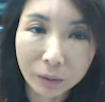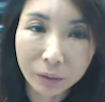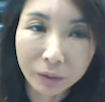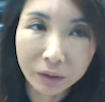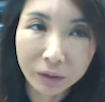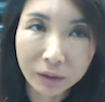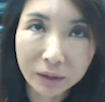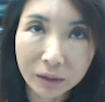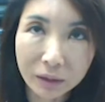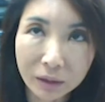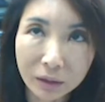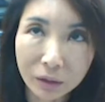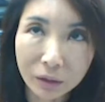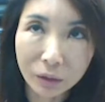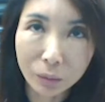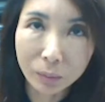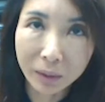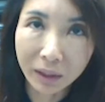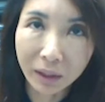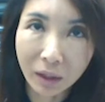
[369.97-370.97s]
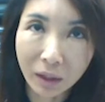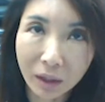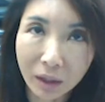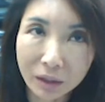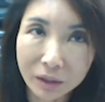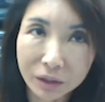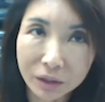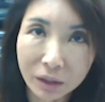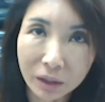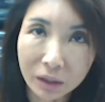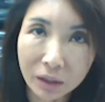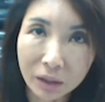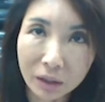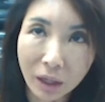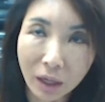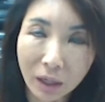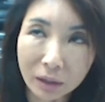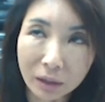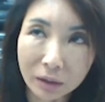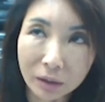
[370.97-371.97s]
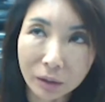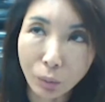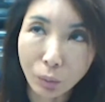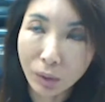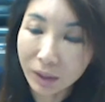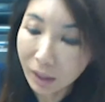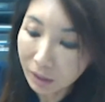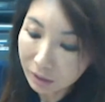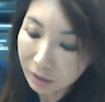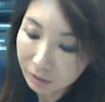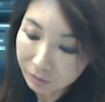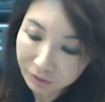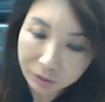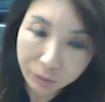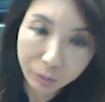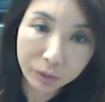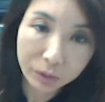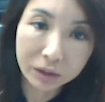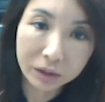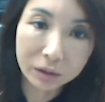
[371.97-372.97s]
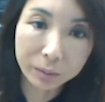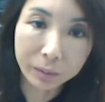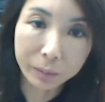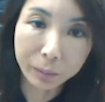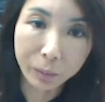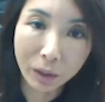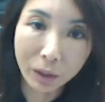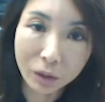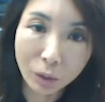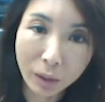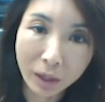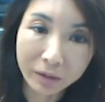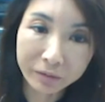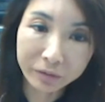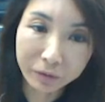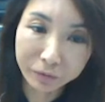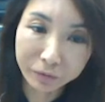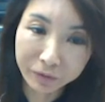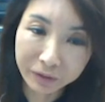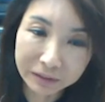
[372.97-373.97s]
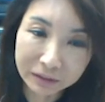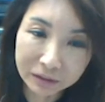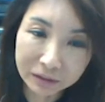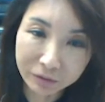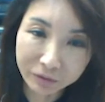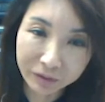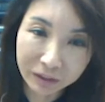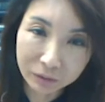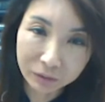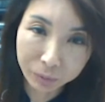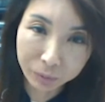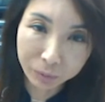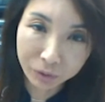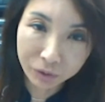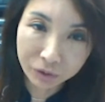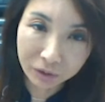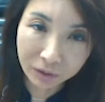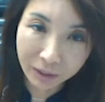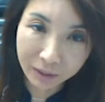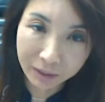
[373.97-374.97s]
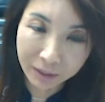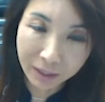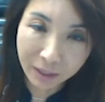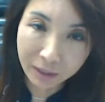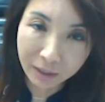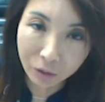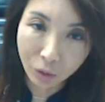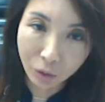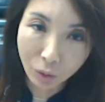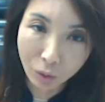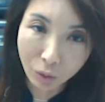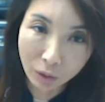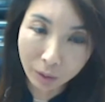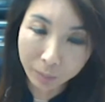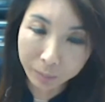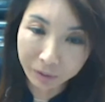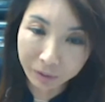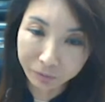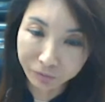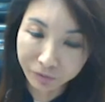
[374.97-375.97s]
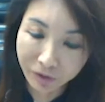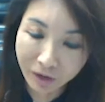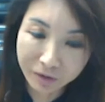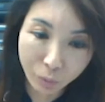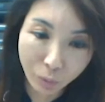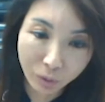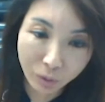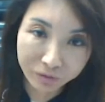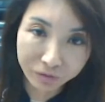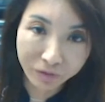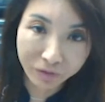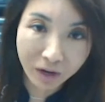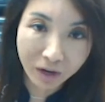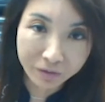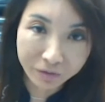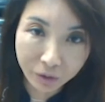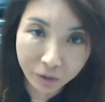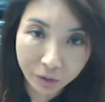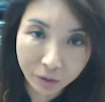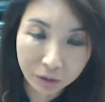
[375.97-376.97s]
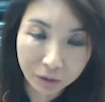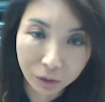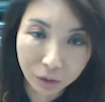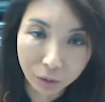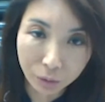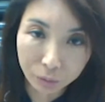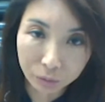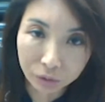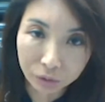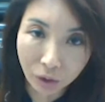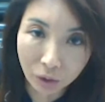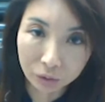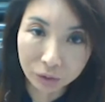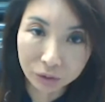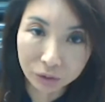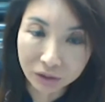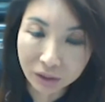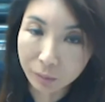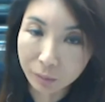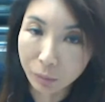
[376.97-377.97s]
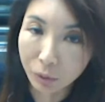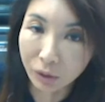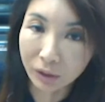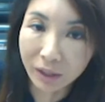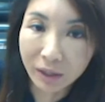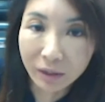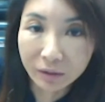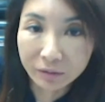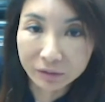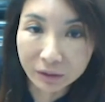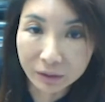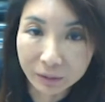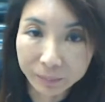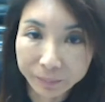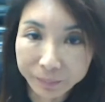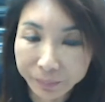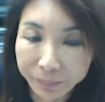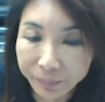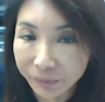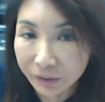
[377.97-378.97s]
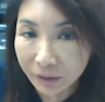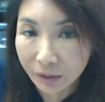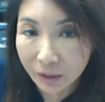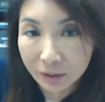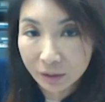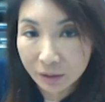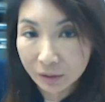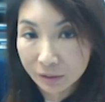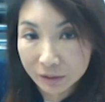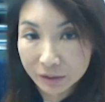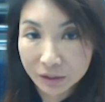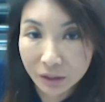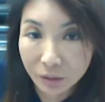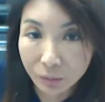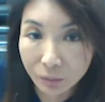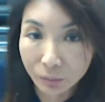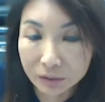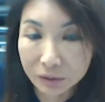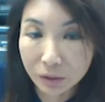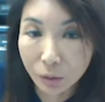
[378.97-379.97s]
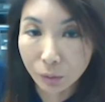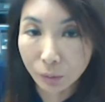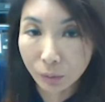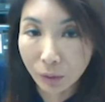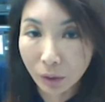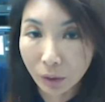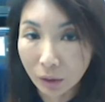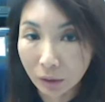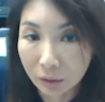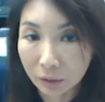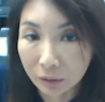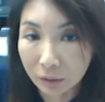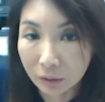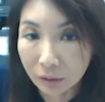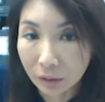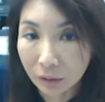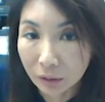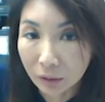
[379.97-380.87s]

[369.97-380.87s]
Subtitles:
And you're thinking, oh my gosh, when I invest with these people, I don't have a face-to-face person. I can't call up a 515 area code and talk to Tim or Kevin and understand what's going on.